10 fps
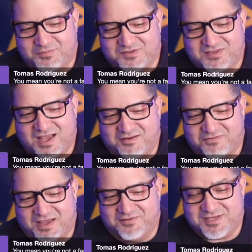I'm just not a
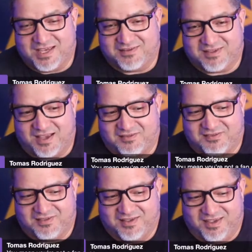fan of
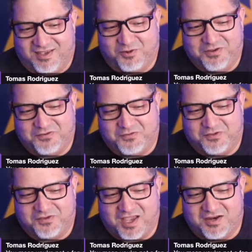JSX. It always
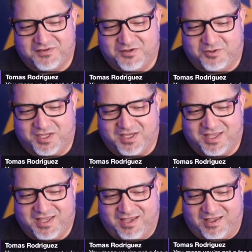feels kind of annoying.